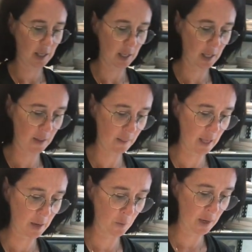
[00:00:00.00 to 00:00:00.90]
And
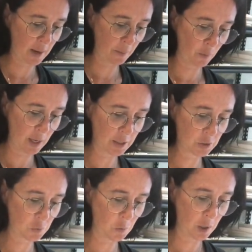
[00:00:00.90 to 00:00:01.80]
then when I'm ready to
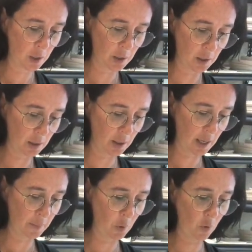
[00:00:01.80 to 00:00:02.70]
work,
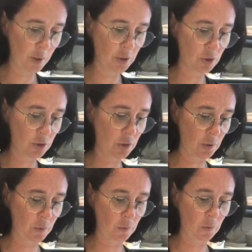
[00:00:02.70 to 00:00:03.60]
I'm going
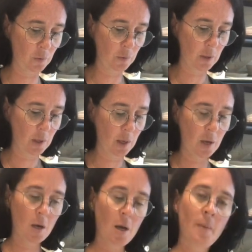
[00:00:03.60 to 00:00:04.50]
to
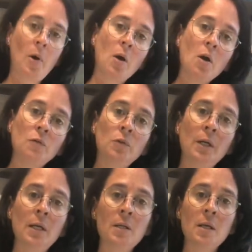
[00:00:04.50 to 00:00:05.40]
uncover
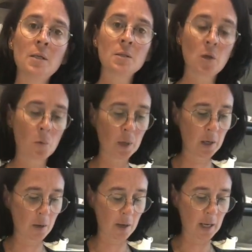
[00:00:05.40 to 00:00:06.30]
and start
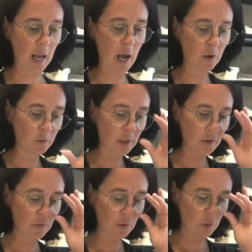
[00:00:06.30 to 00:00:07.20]
working on it. However,
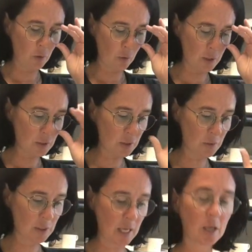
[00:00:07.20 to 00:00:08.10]
if you're going to
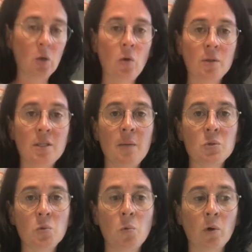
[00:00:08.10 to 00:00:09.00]
take a long time
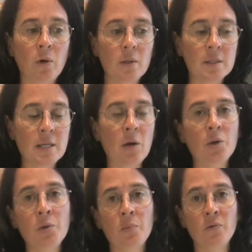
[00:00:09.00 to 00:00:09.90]
to work on this tile, or
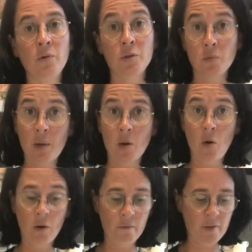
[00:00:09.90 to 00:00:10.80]
you prefer to make
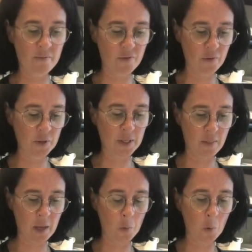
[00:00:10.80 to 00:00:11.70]
all of them first and
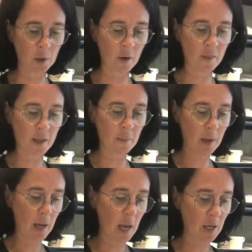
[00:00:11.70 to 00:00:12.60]
then work on them,
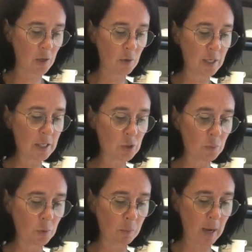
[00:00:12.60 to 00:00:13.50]
you need to
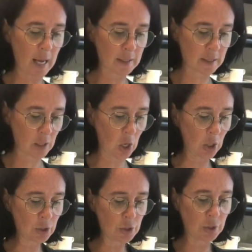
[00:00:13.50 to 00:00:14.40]
put plastic
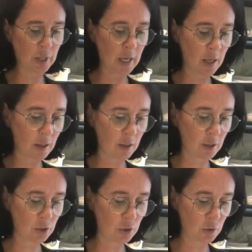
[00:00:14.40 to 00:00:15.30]
underneath
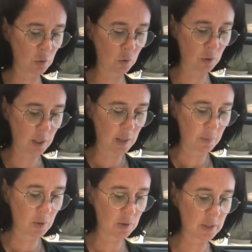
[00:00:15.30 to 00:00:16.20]
too,
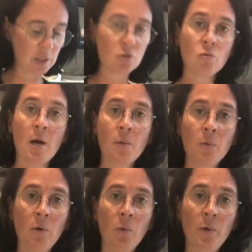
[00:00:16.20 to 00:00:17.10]
because this
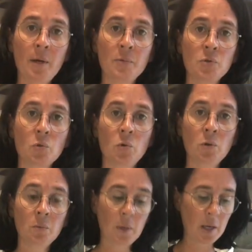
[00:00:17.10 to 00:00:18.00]
drywall would
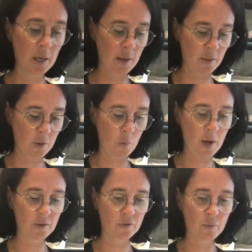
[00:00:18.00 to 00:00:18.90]
absorb the
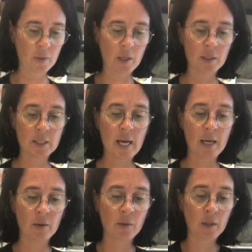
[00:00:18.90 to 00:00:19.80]
water from the
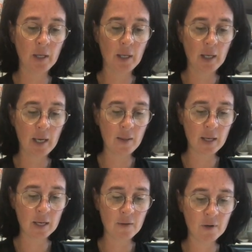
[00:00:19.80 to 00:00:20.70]
tile. And
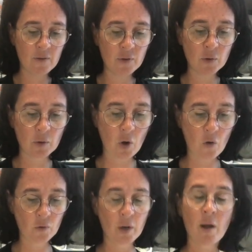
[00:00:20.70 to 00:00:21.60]
then even if you
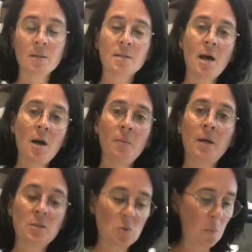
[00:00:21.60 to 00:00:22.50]
cover it on top,
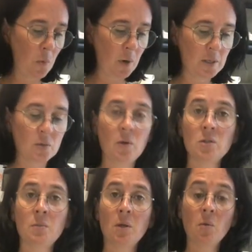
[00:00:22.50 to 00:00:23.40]
at some point it's going
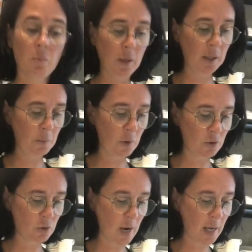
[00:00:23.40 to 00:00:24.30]
to be completely bone
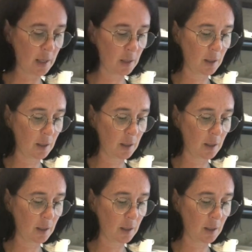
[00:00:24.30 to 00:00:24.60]
dry.